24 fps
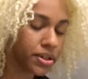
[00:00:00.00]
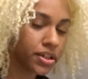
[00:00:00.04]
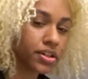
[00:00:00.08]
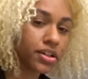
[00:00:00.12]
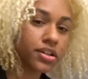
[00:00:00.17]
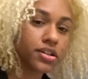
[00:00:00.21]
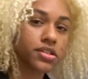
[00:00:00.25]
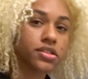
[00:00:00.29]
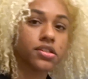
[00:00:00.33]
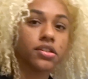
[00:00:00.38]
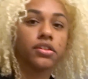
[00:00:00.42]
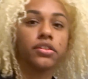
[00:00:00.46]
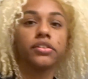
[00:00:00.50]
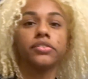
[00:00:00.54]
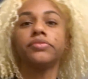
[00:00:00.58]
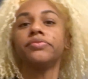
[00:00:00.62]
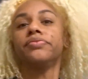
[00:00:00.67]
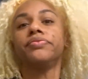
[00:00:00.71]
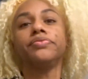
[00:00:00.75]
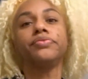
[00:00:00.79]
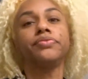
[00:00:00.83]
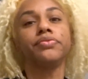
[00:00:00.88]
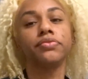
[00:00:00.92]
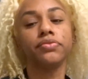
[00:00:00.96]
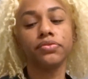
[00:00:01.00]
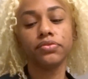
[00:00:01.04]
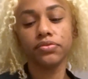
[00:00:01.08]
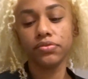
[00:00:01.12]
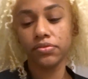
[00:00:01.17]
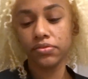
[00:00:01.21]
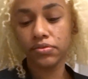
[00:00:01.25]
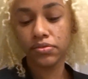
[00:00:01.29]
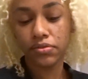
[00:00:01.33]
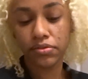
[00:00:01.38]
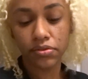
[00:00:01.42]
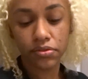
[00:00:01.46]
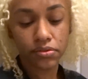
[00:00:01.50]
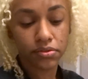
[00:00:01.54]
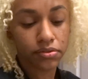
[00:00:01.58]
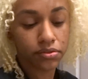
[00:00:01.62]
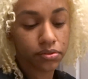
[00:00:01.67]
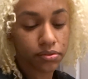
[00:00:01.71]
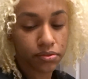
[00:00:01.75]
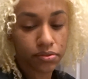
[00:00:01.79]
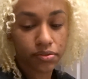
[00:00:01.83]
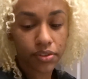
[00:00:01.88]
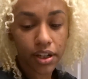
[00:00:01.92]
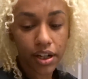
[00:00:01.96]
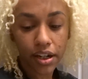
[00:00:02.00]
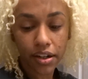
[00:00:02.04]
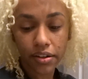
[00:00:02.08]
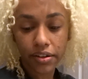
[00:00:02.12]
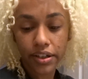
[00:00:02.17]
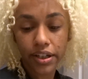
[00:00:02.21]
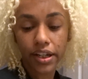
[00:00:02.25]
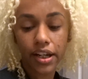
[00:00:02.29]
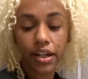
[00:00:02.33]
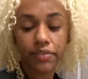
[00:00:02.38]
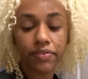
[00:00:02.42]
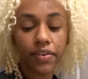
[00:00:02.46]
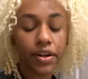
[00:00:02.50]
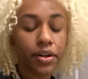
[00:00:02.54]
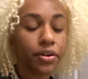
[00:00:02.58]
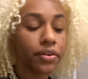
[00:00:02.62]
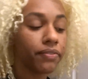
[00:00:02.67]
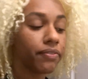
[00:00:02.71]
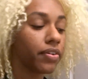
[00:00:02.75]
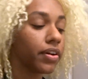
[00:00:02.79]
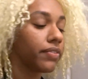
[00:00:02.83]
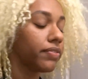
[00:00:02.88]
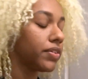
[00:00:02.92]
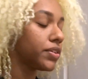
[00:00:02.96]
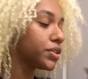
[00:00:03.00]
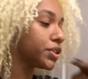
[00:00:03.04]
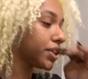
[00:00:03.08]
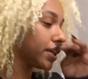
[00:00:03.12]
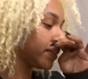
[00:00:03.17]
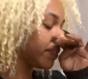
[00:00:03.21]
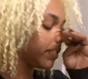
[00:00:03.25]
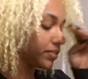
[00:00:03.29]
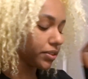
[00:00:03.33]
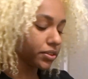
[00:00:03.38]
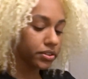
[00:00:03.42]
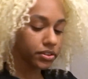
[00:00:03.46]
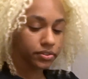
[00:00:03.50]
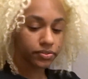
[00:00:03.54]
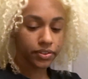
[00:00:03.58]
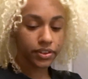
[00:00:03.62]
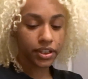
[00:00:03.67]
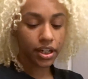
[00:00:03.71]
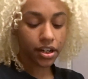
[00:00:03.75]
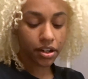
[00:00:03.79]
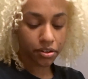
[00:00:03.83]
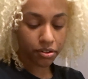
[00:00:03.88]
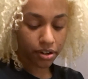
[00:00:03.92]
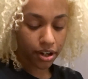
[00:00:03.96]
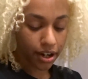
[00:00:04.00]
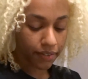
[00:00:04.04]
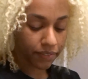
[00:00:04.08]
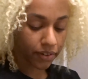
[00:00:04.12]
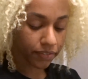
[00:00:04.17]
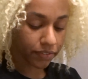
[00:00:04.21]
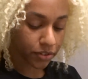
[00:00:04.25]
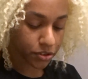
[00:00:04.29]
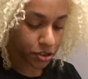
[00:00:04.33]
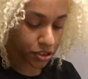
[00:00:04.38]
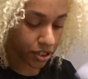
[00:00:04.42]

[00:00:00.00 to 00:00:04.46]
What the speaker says: because I already have my own purple shampoo, but now I don't have purple